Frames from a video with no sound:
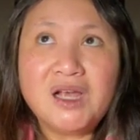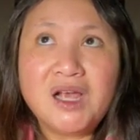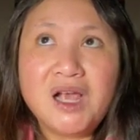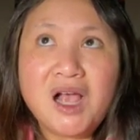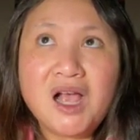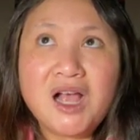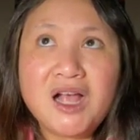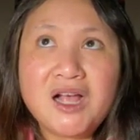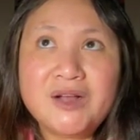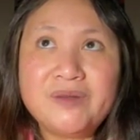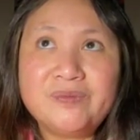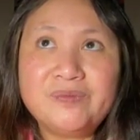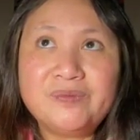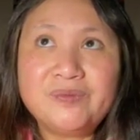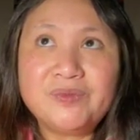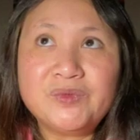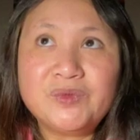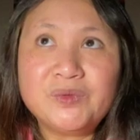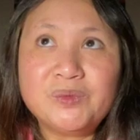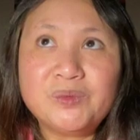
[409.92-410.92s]

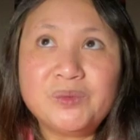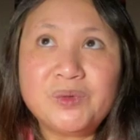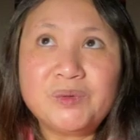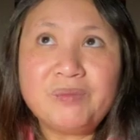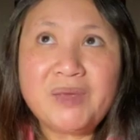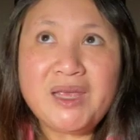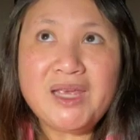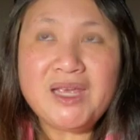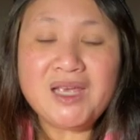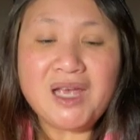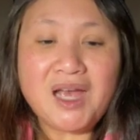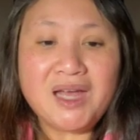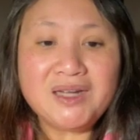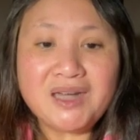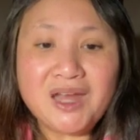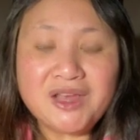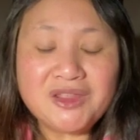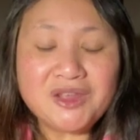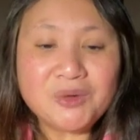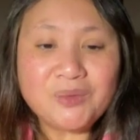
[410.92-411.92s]
Would be
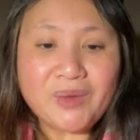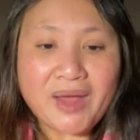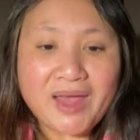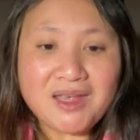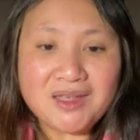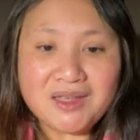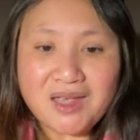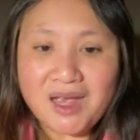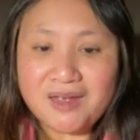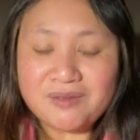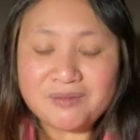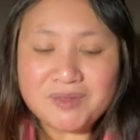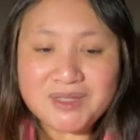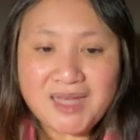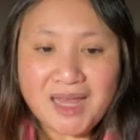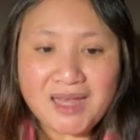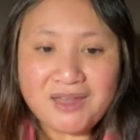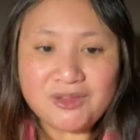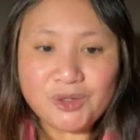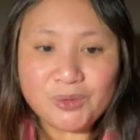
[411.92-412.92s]
another way
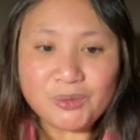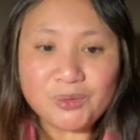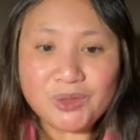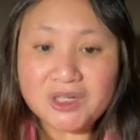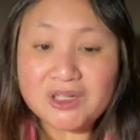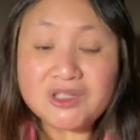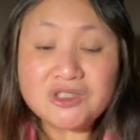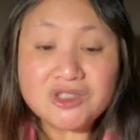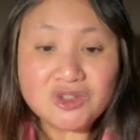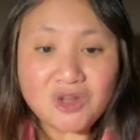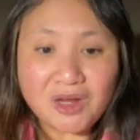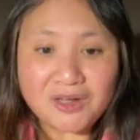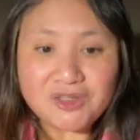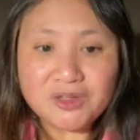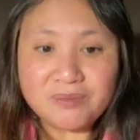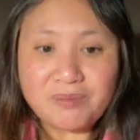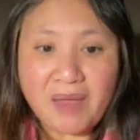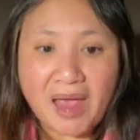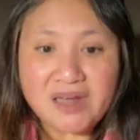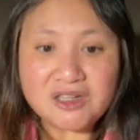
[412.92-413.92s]
saying the word construction
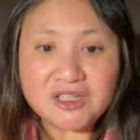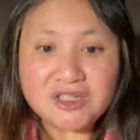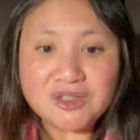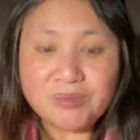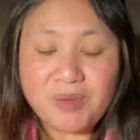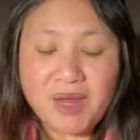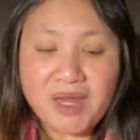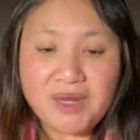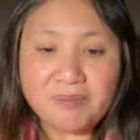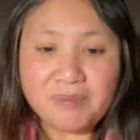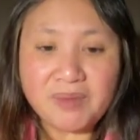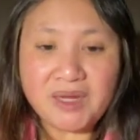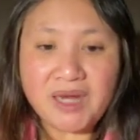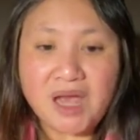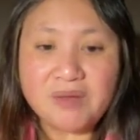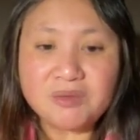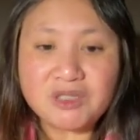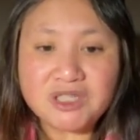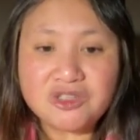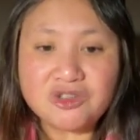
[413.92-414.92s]
management, but
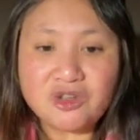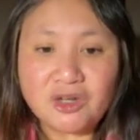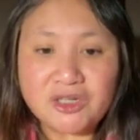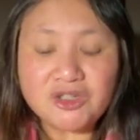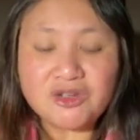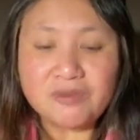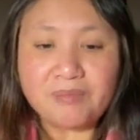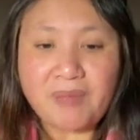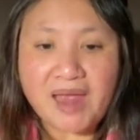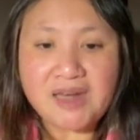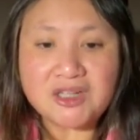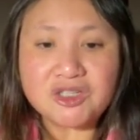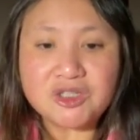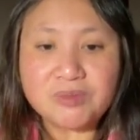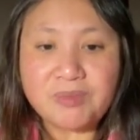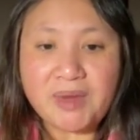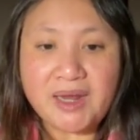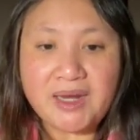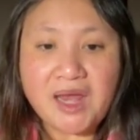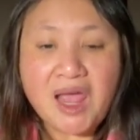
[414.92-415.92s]
construction
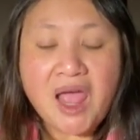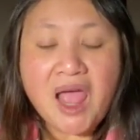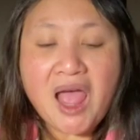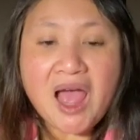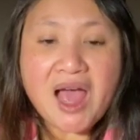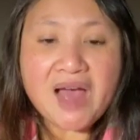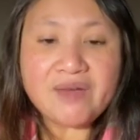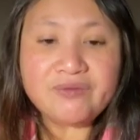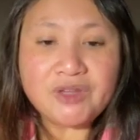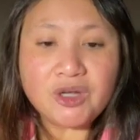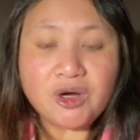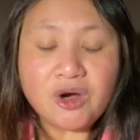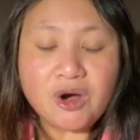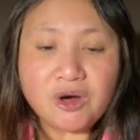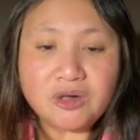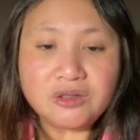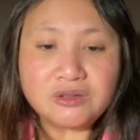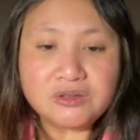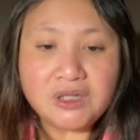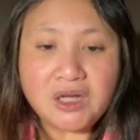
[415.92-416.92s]
management have their
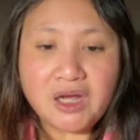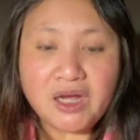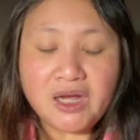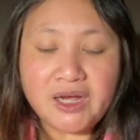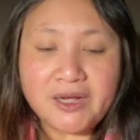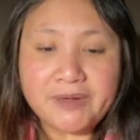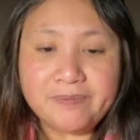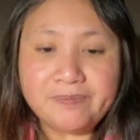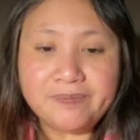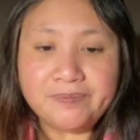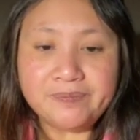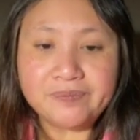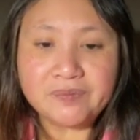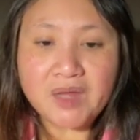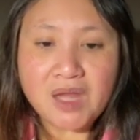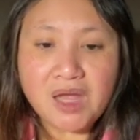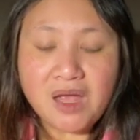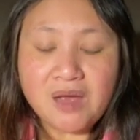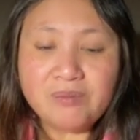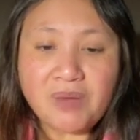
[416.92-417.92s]
own
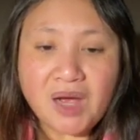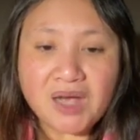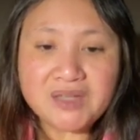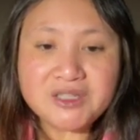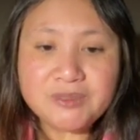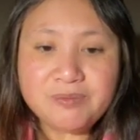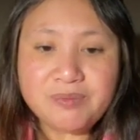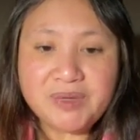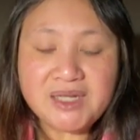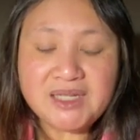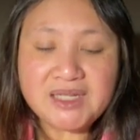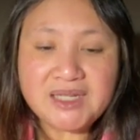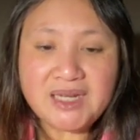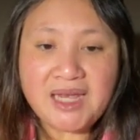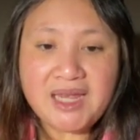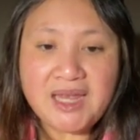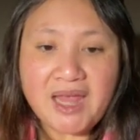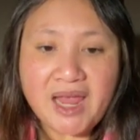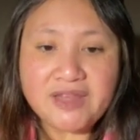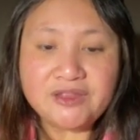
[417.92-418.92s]

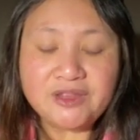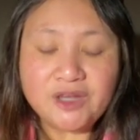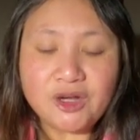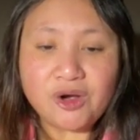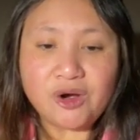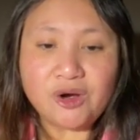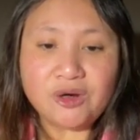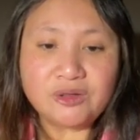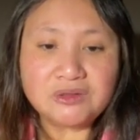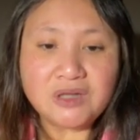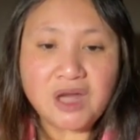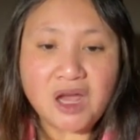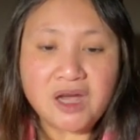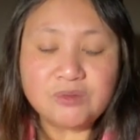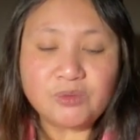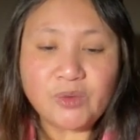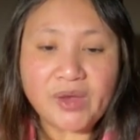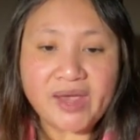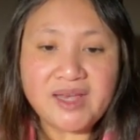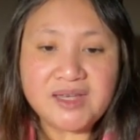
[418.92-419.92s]
possibility and their own
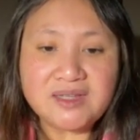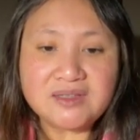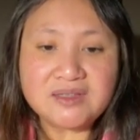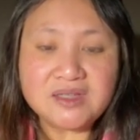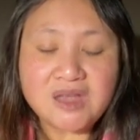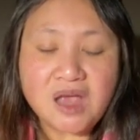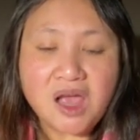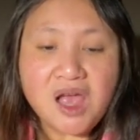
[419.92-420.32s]
ways.